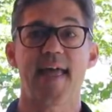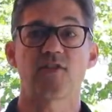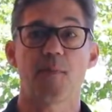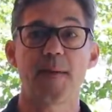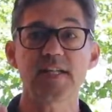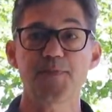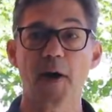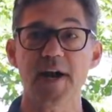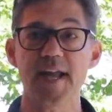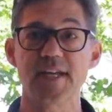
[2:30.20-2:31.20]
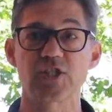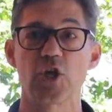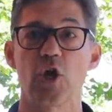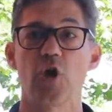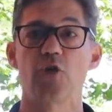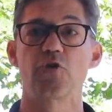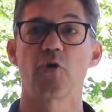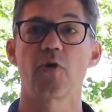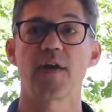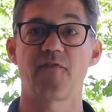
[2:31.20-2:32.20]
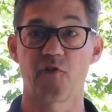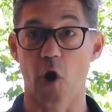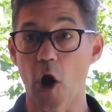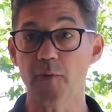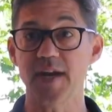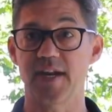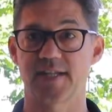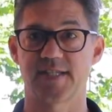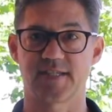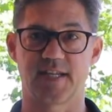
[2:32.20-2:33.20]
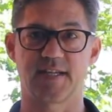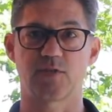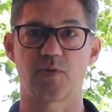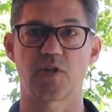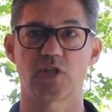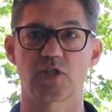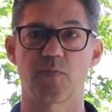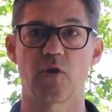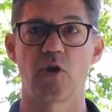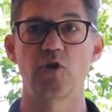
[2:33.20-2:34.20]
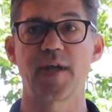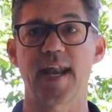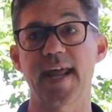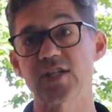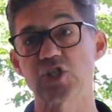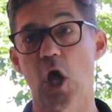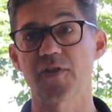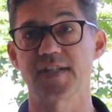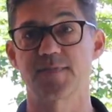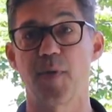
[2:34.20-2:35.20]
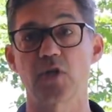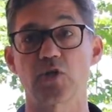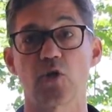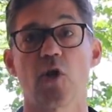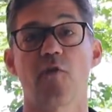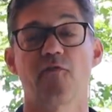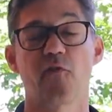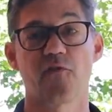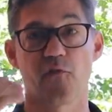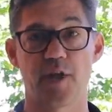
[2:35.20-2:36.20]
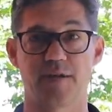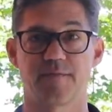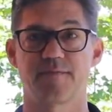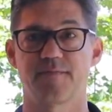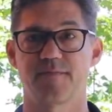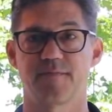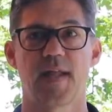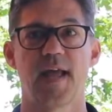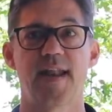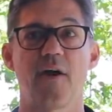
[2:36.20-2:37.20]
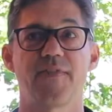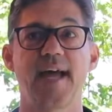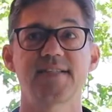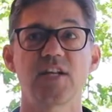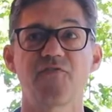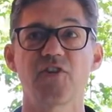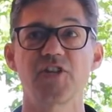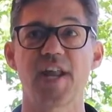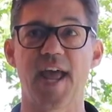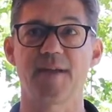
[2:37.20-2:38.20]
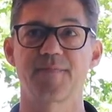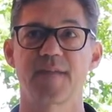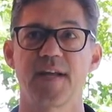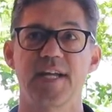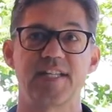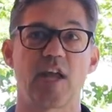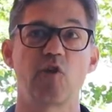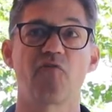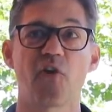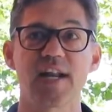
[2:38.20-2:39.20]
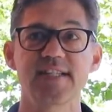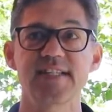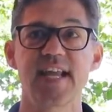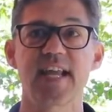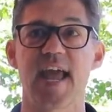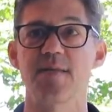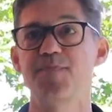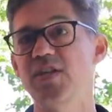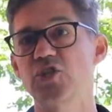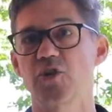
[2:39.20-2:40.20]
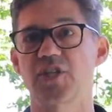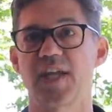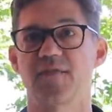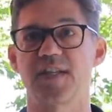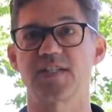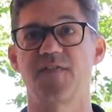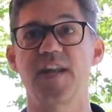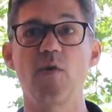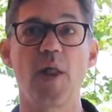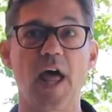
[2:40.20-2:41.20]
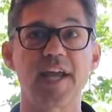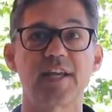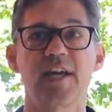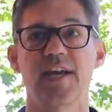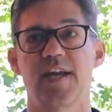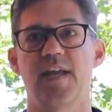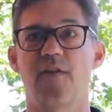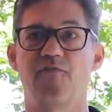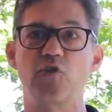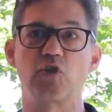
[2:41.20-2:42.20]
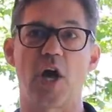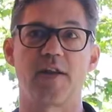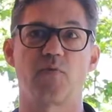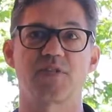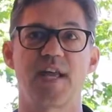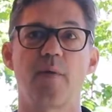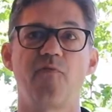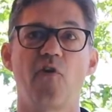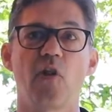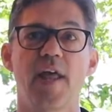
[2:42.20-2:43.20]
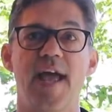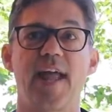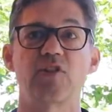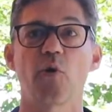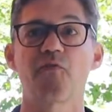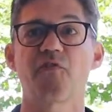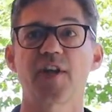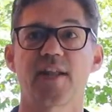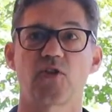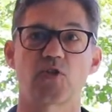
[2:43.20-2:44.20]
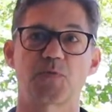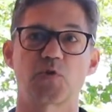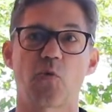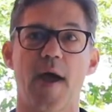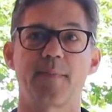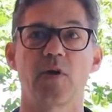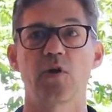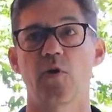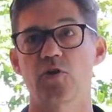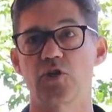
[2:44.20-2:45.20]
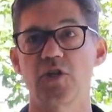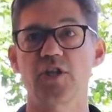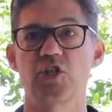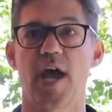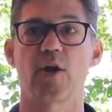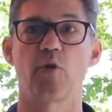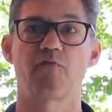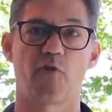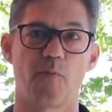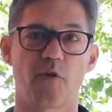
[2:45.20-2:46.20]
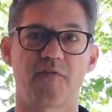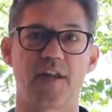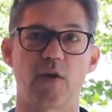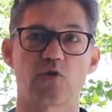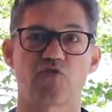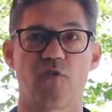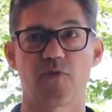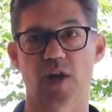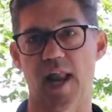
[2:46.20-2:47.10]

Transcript: And the best part is, you're, if you're already an existing NetSuite customer, you can install this bundle for free. Now that's it for today. Thank you for listening, and be sure to give this video a like if you thought it was helpful, and don't forget to subscribe to the channel for more videos from the